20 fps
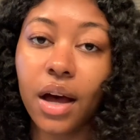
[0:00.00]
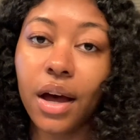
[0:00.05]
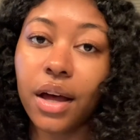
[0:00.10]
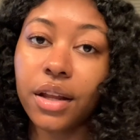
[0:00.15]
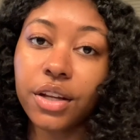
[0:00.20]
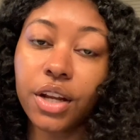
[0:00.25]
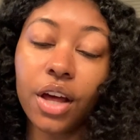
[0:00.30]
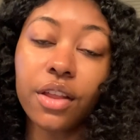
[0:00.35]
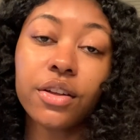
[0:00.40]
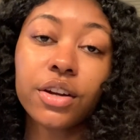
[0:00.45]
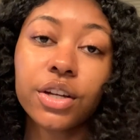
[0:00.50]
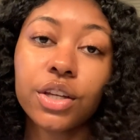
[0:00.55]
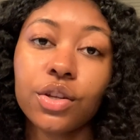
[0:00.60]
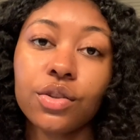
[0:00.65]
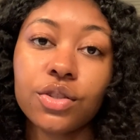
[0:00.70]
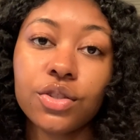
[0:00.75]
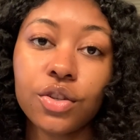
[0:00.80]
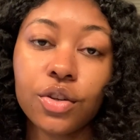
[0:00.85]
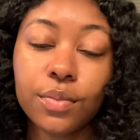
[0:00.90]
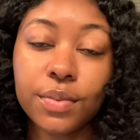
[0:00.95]
Another
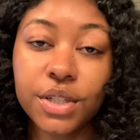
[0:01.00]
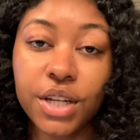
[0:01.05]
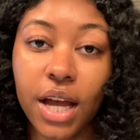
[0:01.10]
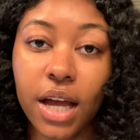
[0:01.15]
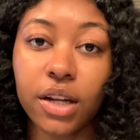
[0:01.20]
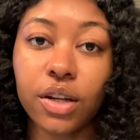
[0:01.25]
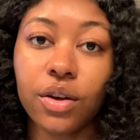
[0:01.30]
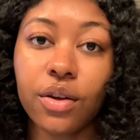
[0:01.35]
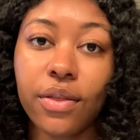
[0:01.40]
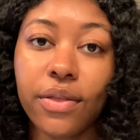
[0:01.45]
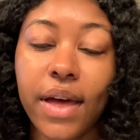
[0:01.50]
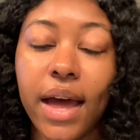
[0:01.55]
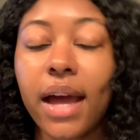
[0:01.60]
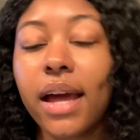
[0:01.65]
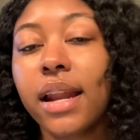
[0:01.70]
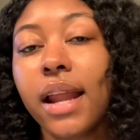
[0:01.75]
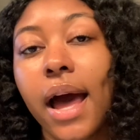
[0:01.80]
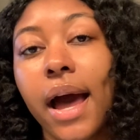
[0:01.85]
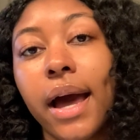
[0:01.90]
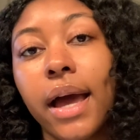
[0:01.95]
YouTube channel
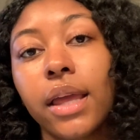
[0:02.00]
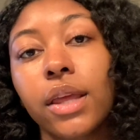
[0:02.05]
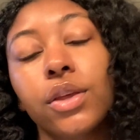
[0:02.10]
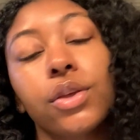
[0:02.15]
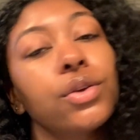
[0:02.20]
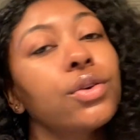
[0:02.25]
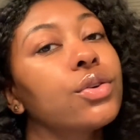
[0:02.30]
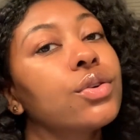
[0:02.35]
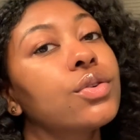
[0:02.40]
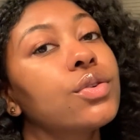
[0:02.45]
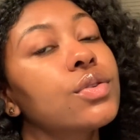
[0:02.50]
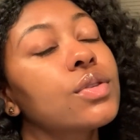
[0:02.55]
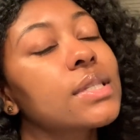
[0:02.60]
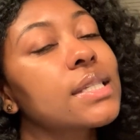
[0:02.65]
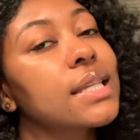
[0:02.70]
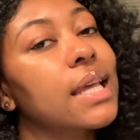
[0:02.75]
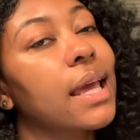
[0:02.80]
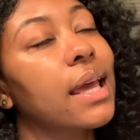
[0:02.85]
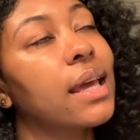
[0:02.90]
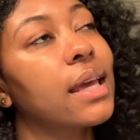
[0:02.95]
that I use
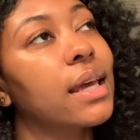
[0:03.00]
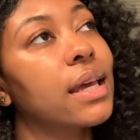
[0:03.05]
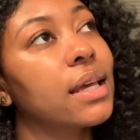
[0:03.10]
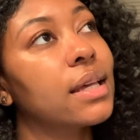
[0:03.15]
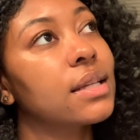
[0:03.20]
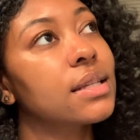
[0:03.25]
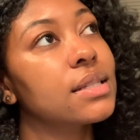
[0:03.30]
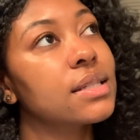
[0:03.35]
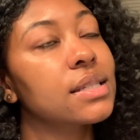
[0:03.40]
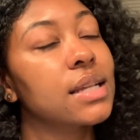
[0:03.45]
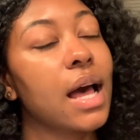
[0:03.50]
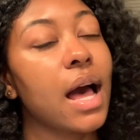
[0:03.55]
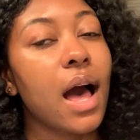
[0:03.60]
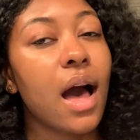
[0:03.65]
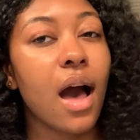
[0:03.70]
is